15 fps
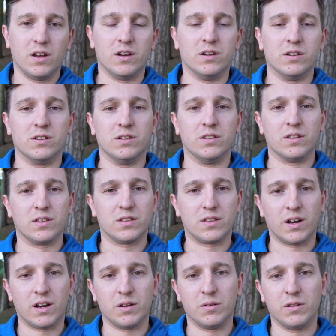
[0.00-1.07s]
and
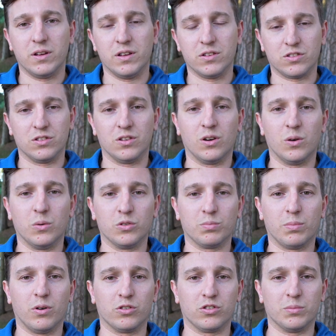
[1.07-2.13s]
that isn't always
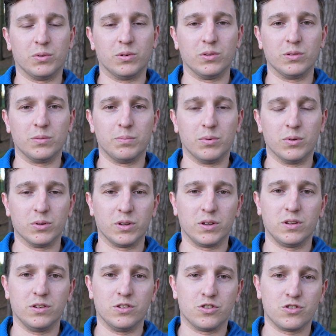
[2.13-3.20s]
possible, but
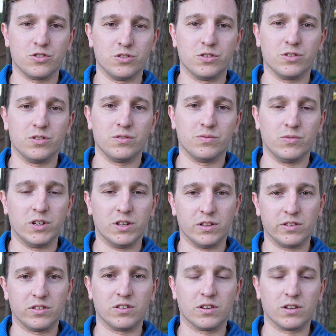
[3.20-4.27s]
you should
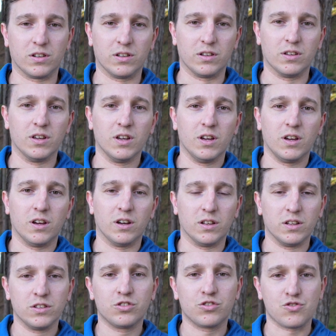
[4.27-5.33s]
realistically at
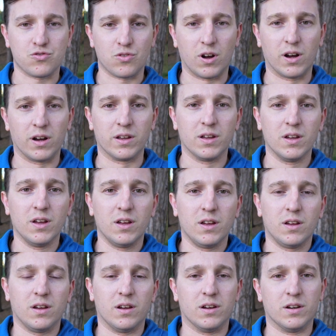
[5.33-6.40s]
least try
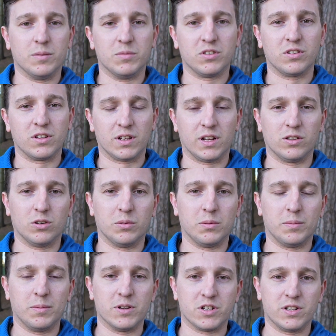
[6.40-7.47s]
to seek
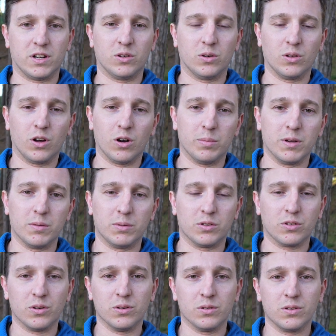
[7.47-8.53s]
landowner permission. I know a lot of people
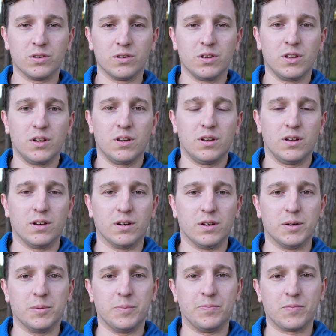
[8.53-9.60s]
don't,
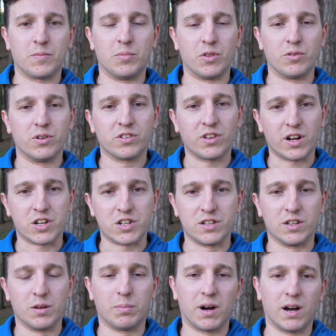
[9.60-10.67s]
but there is
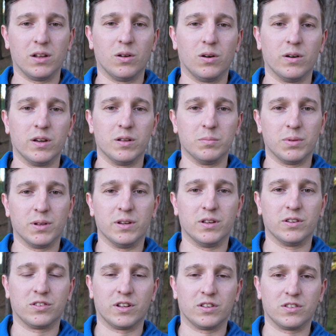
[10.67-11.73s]
actually a bylaw in
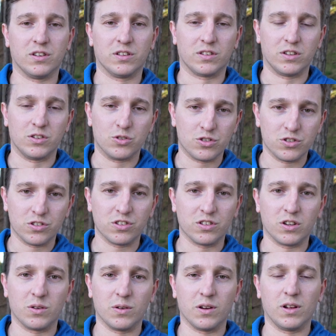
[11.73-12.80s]
place that states that you should
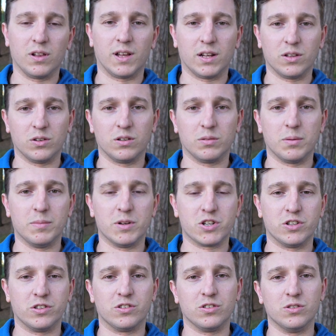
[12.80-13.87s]
seek landowner
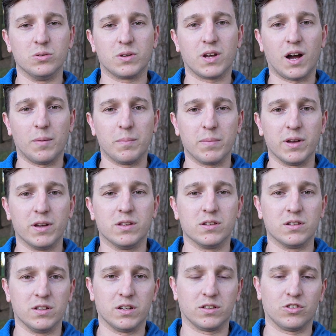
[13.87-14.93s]
permission to camp in
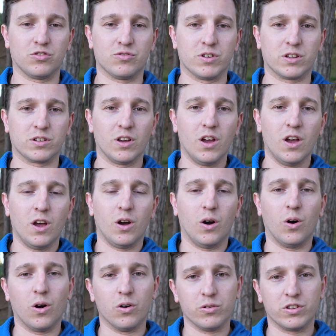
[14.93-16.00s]
the Lake District
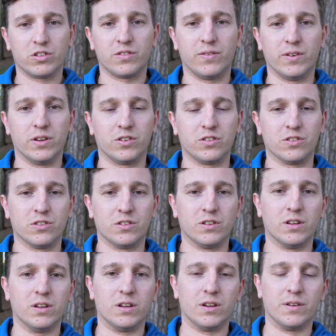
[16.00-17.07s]
or risk
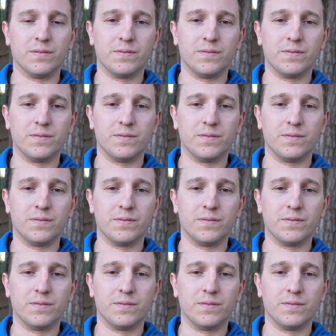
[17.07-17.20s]
facing a